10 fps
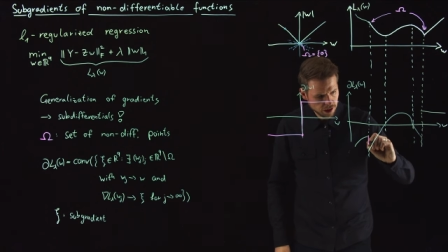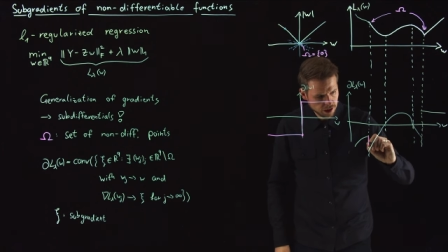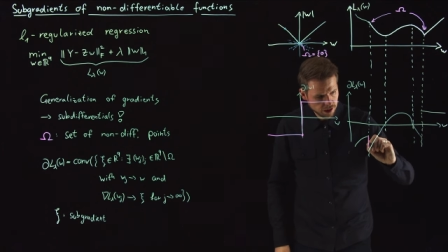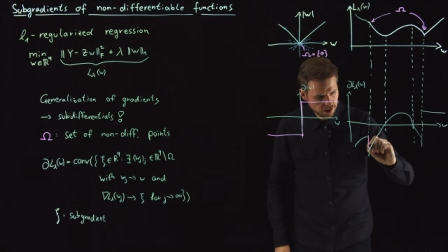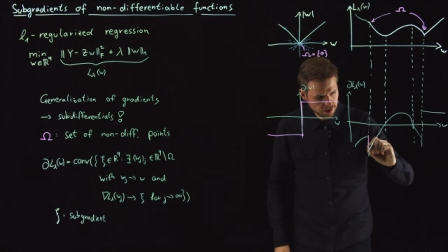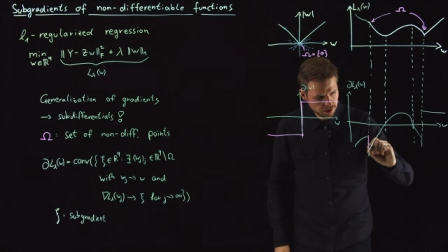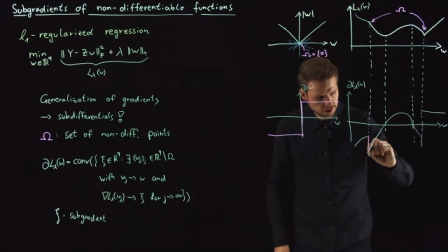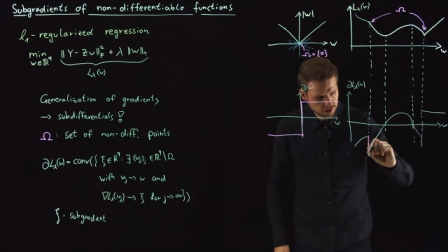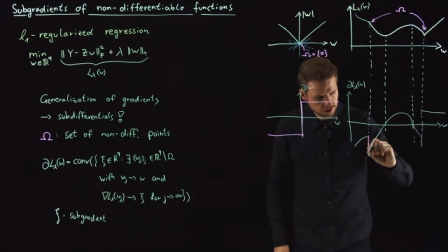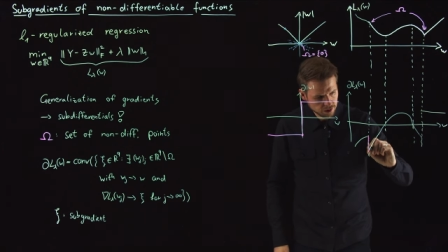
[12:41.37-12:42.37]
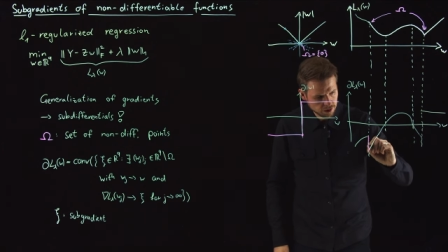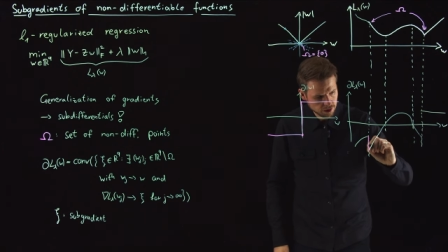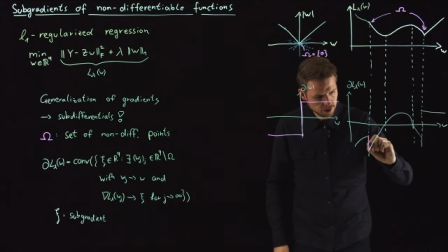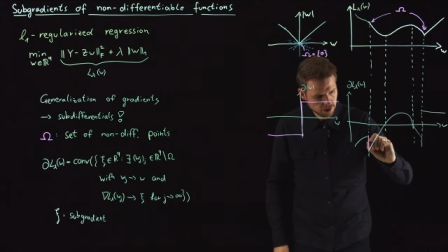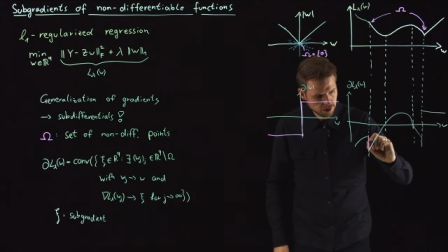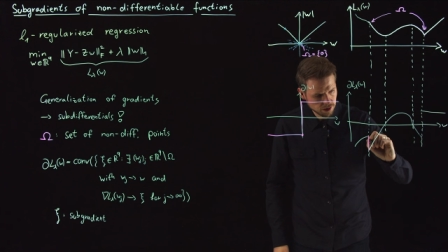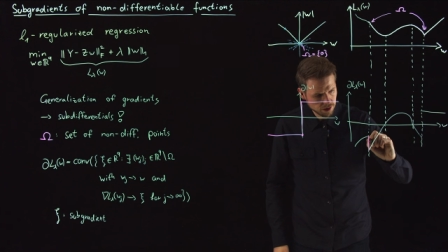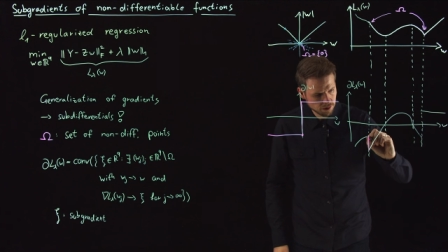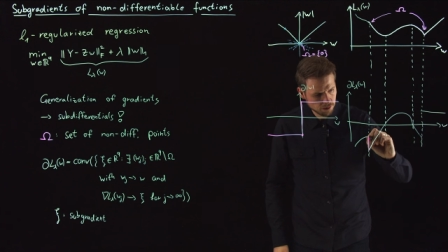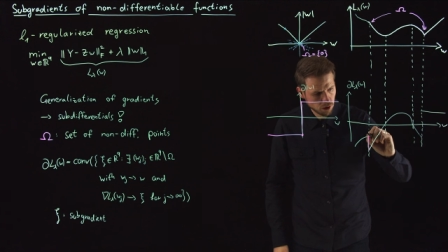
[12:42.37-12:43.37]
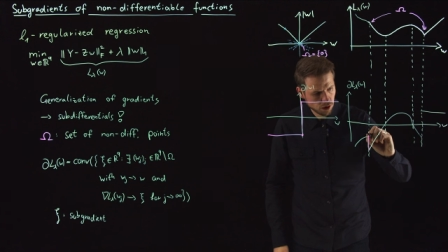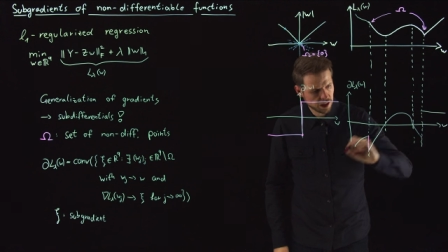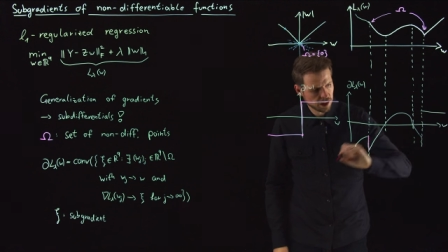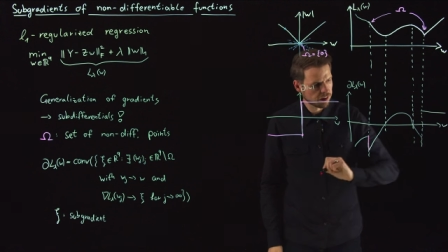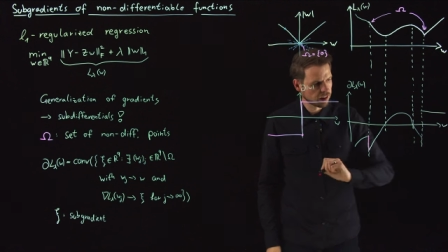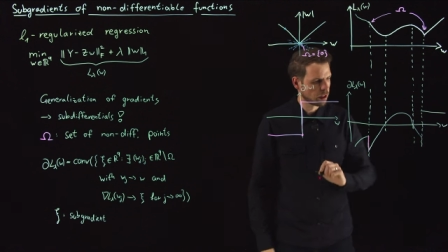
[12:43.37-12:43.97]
is more than a single